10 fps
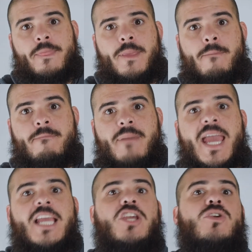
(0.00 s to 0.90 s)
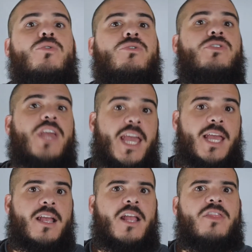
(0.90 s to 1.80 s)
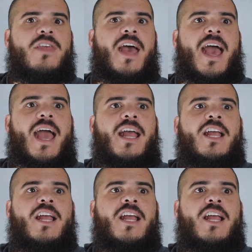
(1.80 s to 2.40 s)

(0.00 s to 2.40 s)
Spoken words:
make you think that